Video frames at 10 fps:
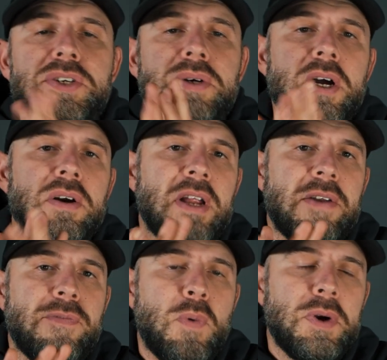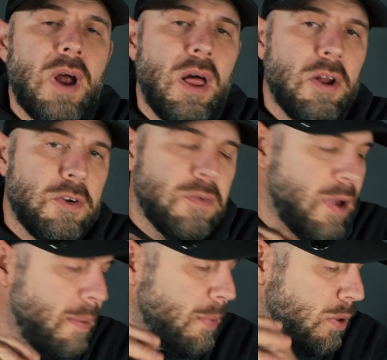$204
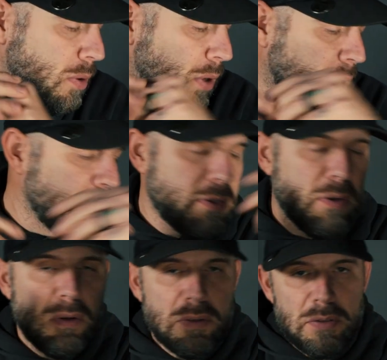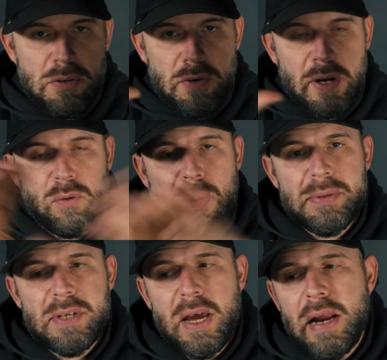from uConsole's direct
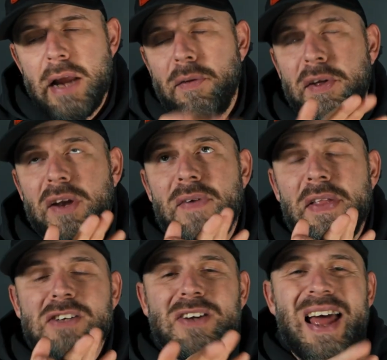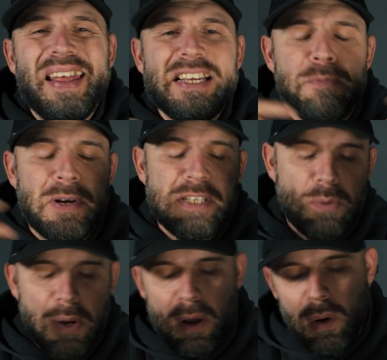website. I know that you can find these on AliExpress as
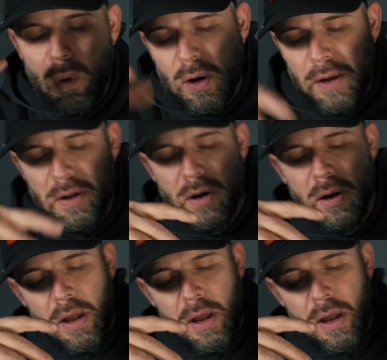well or other